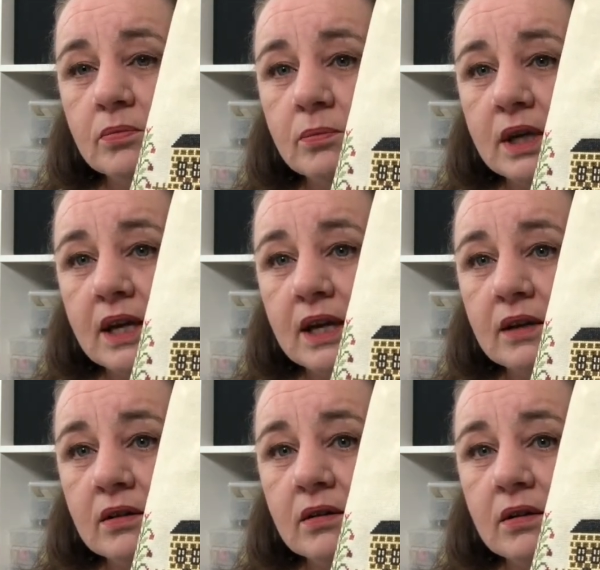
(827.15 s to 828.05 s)
beginning
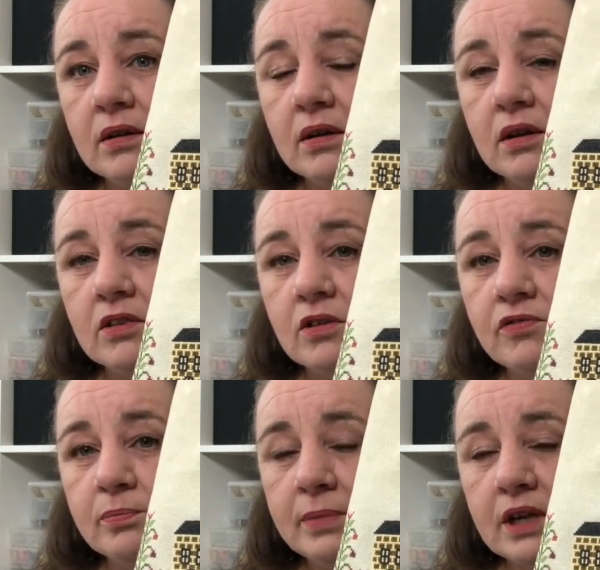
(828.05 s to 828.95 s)
the
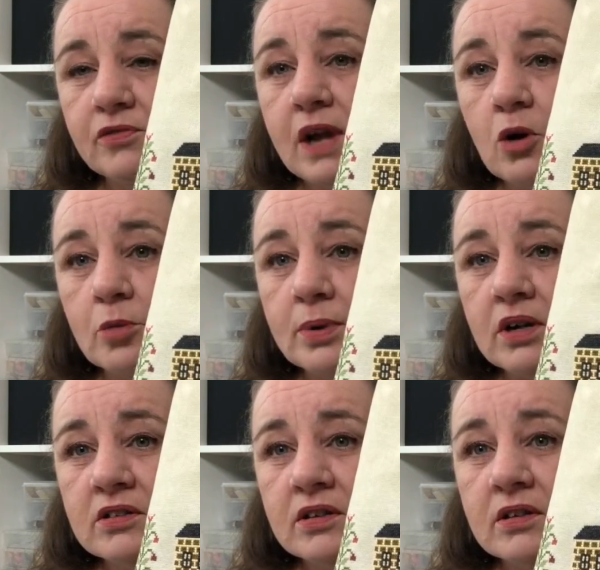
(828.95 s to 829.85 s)
big flower
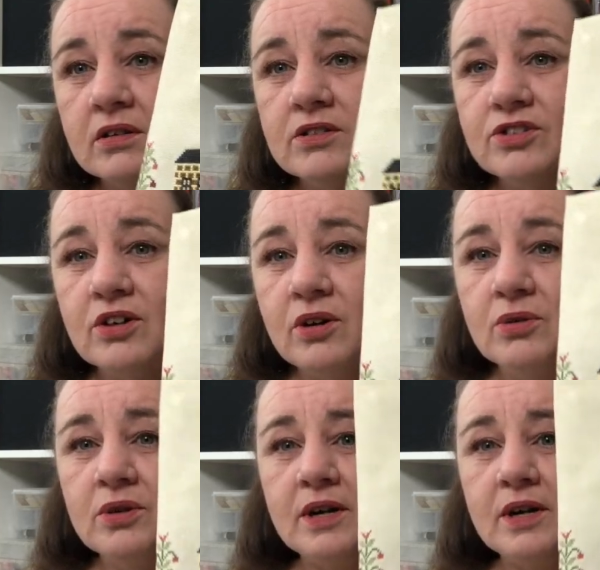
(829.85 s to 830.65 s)
pot. So